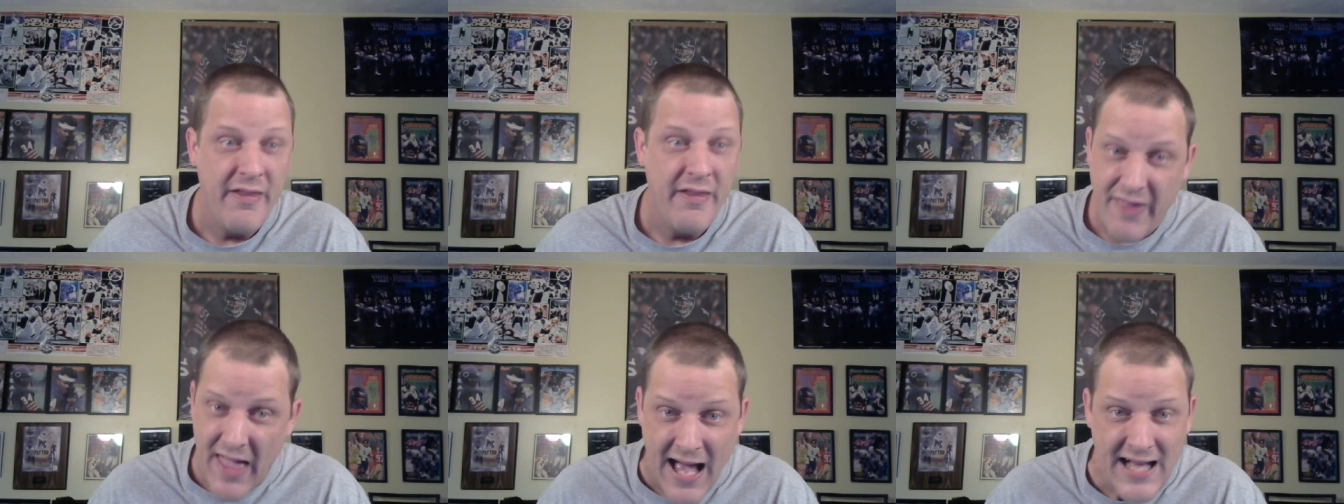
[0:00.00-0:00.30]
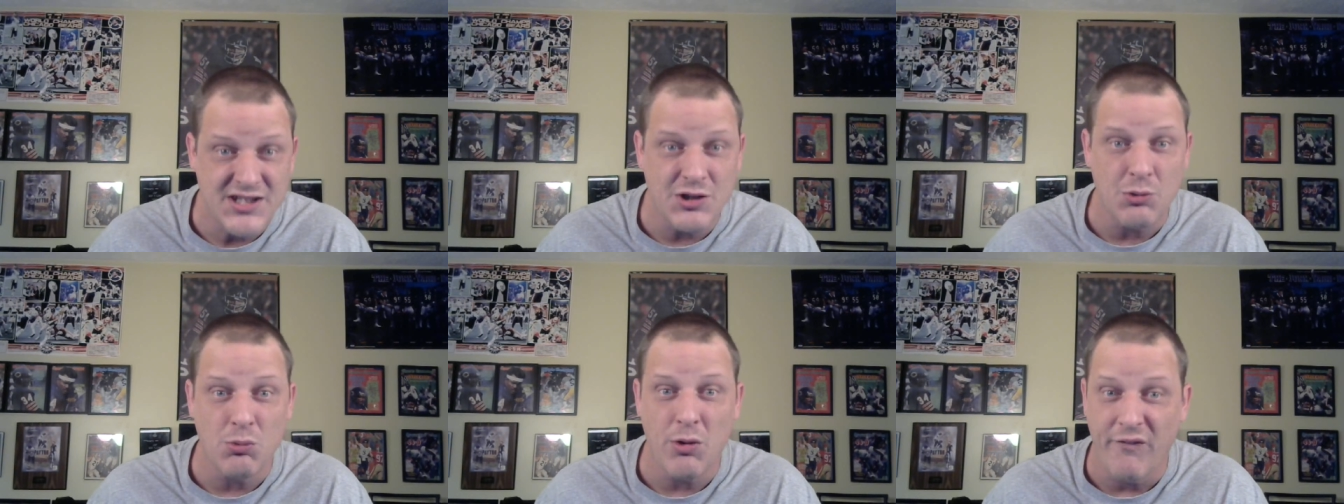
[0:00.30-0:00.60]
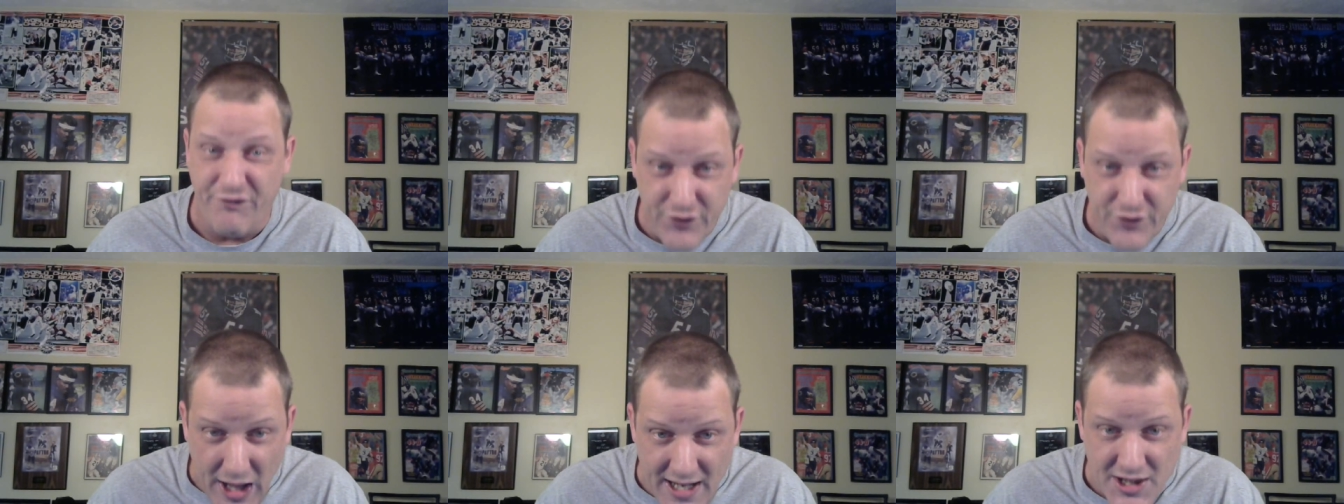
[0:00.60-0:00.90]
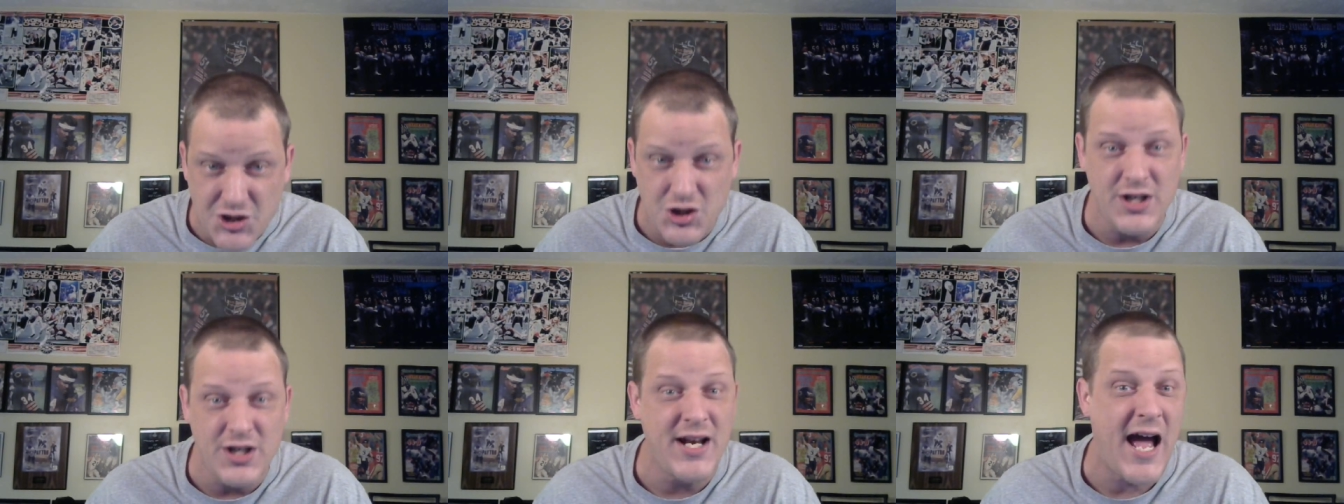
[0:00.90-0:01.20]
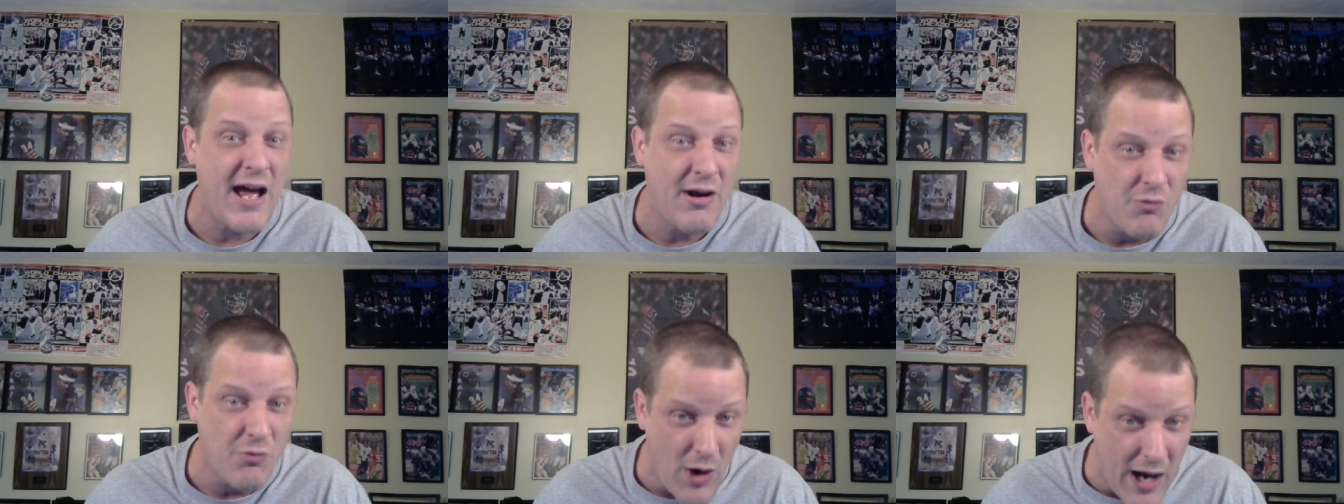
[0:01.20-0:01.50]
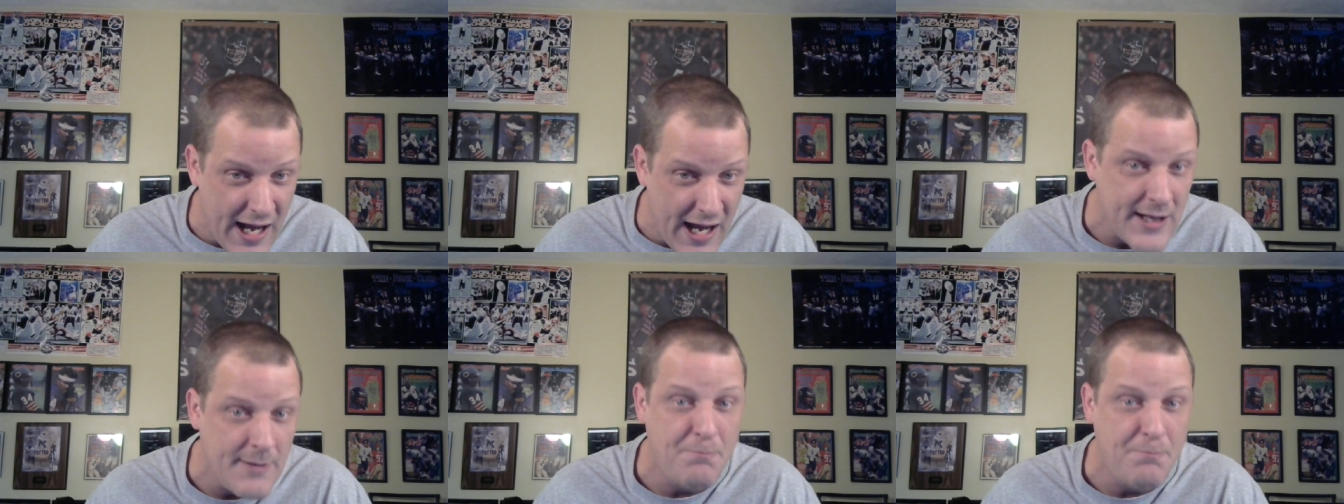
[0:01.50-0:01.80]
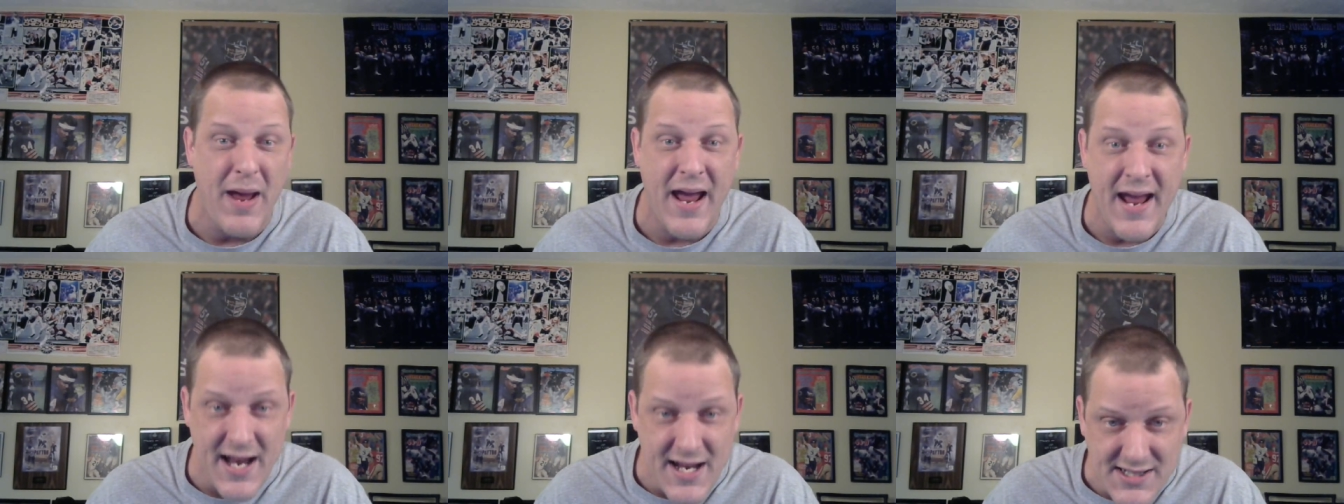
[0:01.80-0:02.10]
That's a reflection on Ryan
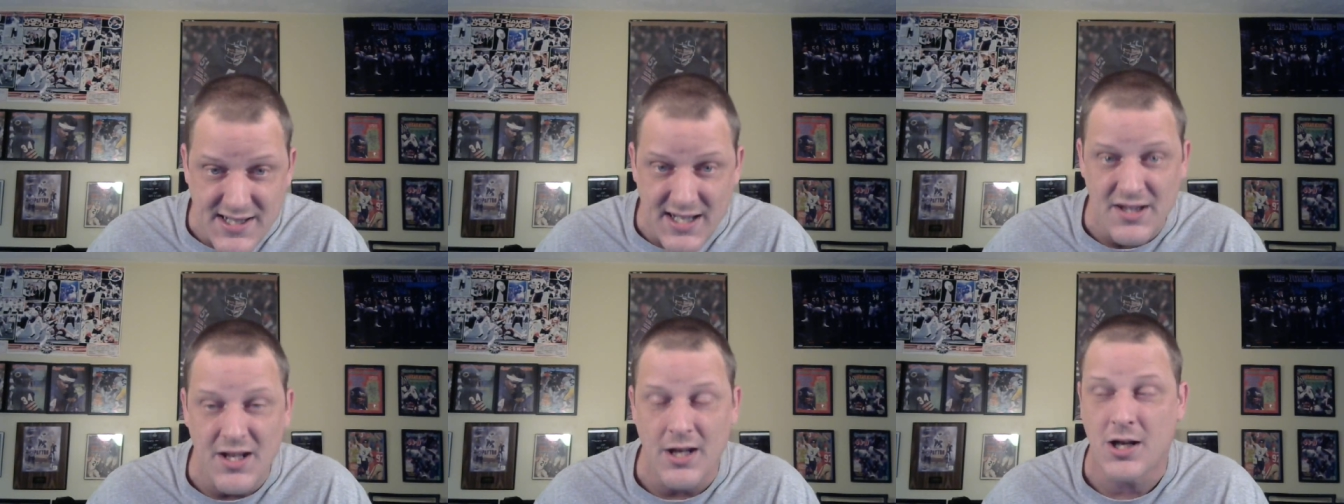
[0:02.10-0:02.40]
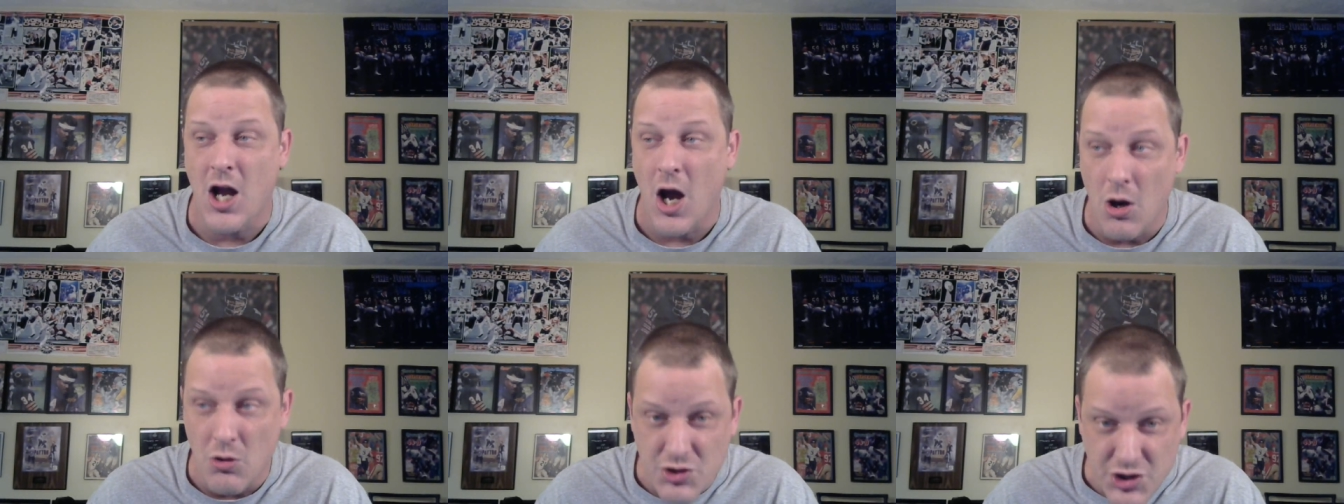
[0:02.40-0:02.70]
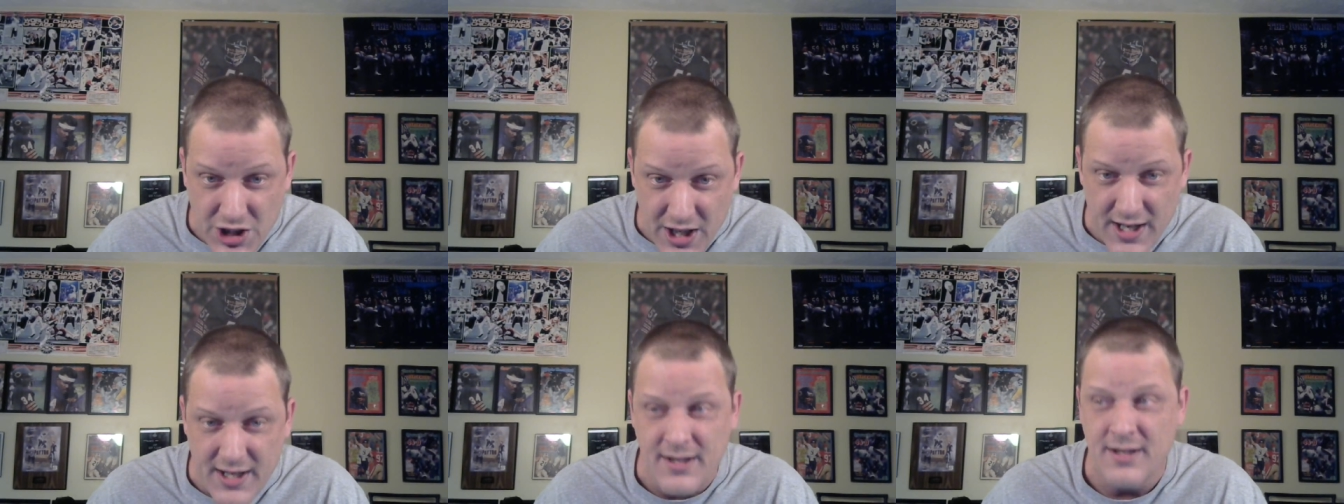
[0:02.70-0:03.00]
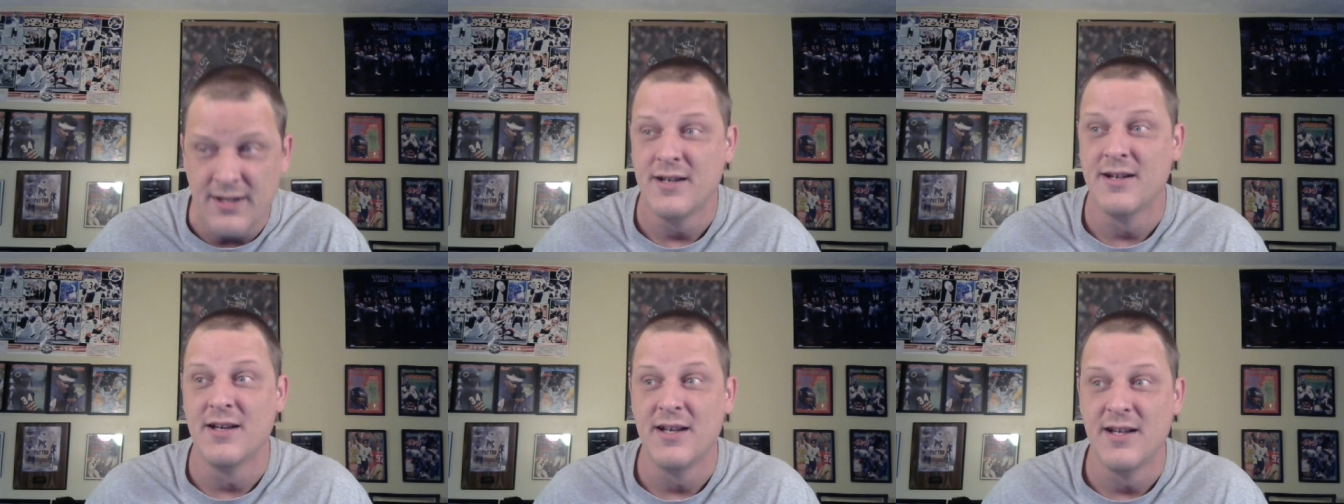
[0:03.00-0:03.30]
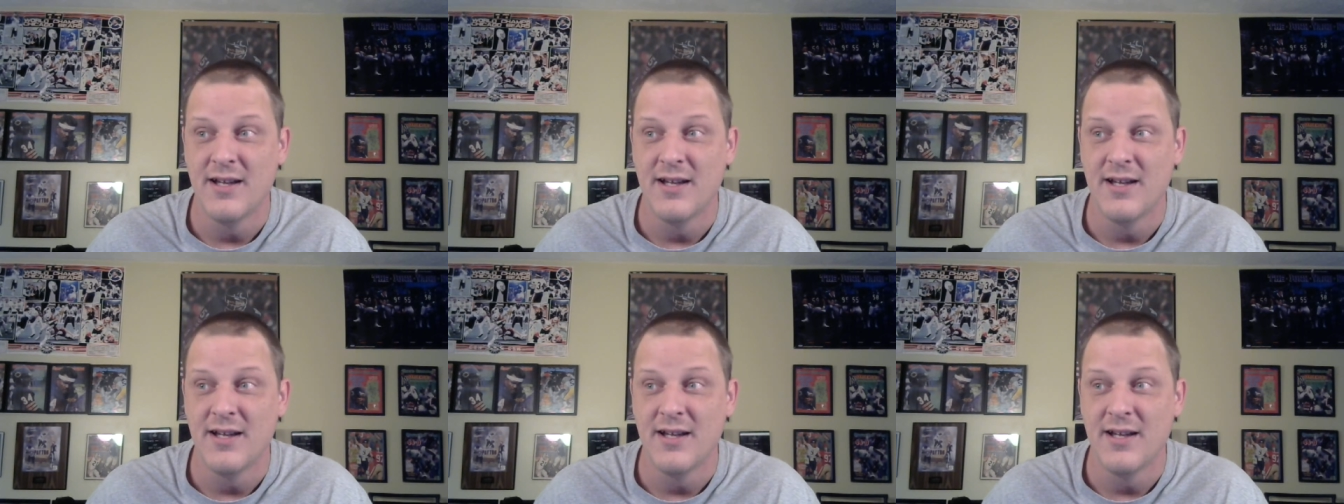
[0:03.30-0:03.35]
Pace and the coaching.